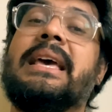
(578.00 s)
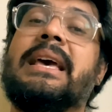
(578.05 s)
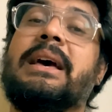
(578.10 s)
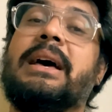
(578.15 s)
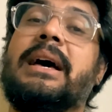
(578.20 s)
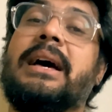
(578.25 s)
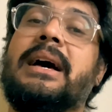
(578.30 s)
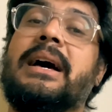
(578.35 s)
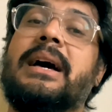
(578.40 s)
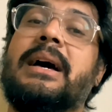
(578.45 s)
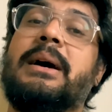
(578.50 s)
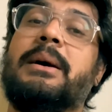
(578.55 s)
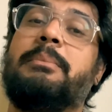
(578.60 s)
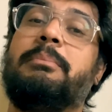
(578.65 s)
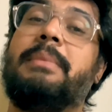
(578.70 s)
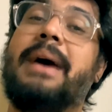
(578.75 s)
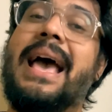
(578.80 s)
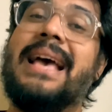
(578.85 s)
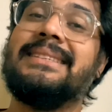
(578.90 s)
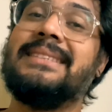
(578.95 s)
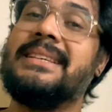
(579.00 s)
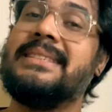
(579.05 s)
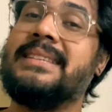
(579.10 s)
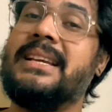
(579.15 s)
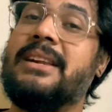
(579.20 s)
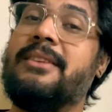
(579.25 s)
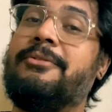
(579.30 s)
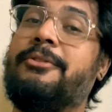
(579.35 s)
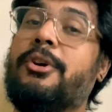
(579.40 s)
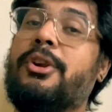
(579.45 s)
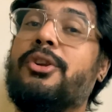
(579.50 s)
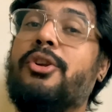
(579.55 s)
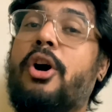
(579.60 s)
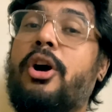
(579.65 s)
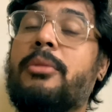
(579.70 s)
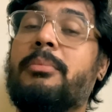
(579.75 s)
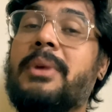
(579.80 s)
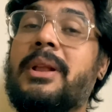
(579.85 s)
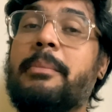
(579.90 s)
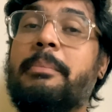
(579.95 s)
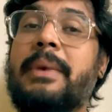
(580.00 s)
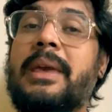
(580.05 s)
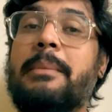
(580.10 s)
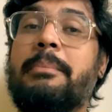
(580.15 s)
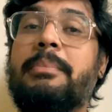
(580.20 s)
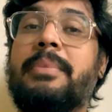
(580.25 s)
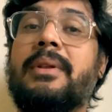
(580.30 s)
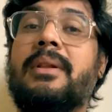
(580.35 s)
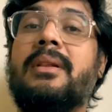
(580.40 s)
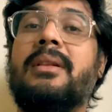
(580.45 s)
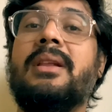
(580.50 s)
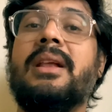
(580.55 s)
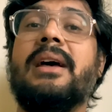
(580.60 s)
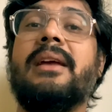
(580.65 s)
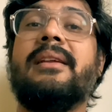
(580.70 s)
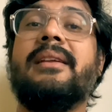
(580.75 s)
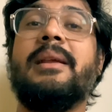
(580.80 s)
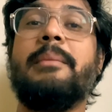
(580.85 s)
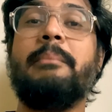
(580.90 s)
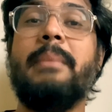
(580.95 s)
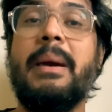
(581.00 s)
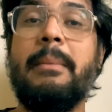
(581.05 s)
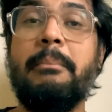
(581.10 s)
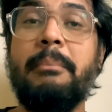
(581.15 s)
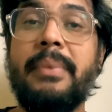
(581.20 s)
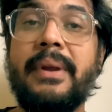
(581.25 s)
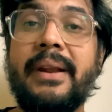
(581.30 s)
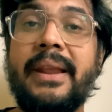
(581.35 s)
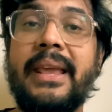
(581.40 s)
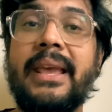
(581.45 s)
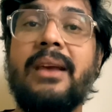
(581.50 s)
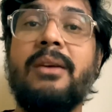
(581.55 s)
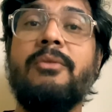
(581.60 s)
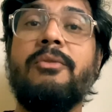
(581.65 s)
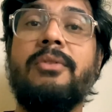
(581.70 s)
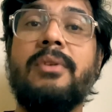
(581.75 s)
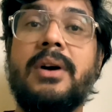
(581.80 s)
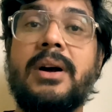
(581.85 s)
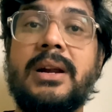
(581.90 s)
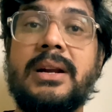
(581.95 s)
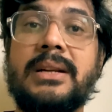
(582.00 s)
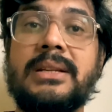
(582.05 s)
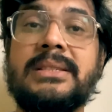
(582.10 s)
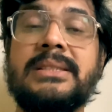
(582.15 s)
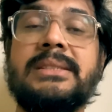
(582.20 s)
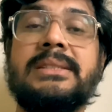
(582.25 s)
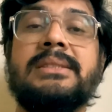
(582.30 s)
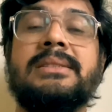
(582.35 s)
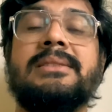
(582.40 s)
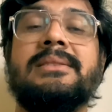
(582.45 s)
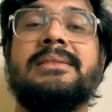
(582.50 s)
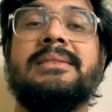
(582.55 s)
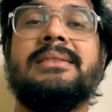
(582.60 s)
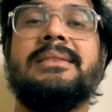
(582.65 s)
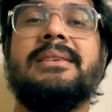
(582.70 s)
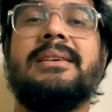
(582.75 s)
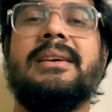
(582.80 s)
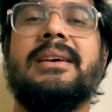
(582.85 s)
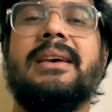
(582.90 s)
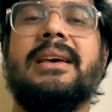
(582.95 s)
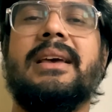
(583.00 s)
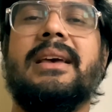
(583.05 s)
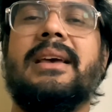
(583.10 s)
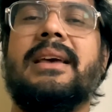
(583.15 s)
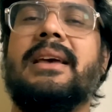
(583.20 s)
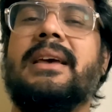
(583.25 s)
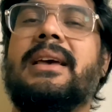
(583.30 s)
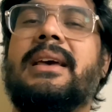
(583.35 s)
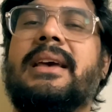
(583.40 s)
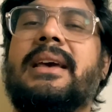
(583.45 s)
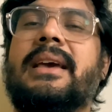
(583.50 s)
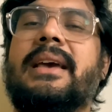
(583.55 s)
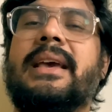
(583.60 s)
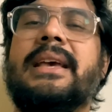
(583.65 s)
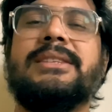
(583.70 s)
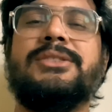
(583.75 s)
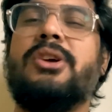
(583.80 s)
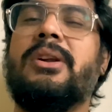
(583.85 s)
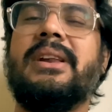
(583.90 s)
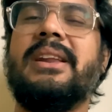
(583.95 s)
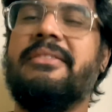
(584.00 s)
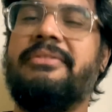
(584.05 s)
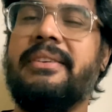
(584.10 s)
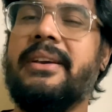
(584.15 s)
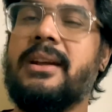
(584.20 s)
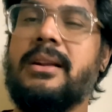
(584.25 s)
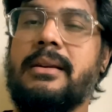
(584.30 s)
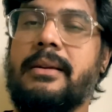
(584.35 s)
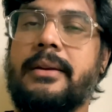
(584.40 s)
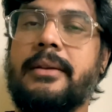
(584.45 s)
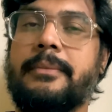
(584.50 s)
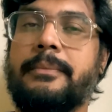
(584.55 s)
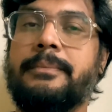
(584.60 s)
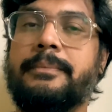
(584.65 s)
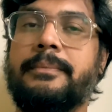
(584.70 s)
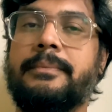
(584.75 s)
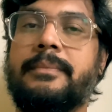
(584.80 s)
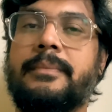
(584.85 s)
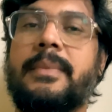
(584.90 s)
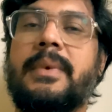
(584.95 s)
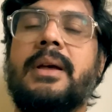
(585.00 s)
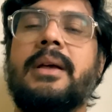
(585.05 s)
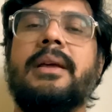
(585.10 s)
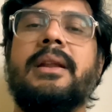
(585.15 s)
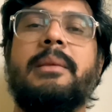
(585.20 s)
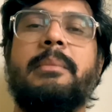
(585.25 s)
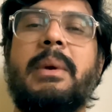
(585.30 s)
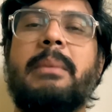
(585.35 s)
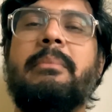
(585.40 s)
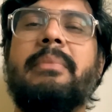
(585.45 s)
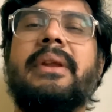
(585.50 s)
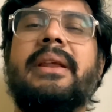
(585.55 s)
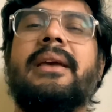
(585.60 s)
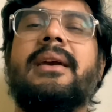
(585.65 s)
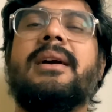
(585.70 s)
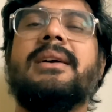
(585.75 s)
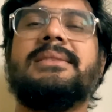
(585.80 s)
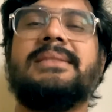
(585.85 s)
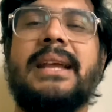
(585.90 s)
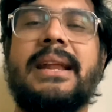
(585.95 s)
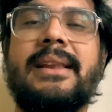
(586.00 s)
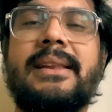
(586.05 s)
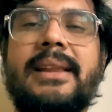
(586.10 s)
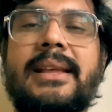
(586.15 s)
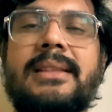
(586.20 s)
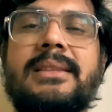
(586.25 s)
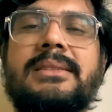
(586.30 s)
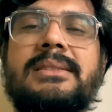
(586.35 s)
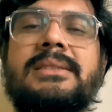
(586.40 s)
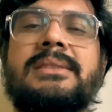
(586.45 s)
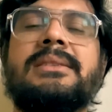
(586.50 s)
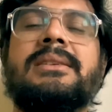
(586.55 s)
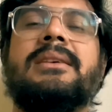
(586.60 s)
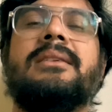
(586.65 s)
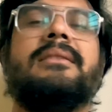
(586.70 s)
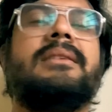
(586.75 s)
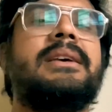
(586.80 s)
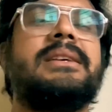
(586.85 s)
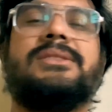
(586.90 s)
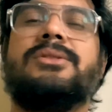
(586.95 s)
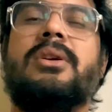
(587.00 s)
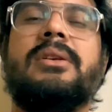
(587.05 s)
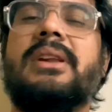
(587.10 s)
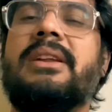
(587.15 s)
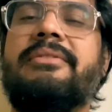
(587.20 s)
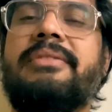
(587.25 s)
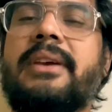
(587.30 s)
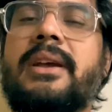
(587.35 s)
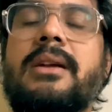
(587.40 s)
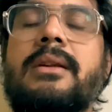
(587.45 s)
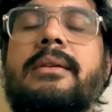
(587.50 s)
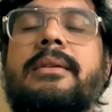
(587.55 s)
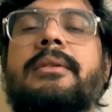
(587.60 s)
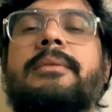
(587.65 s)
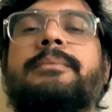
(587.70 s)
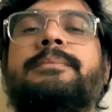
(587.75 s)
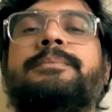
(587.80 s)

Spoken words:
As I said, for normal people, remembering words is not difficult. Remembering a sentence is not difficult.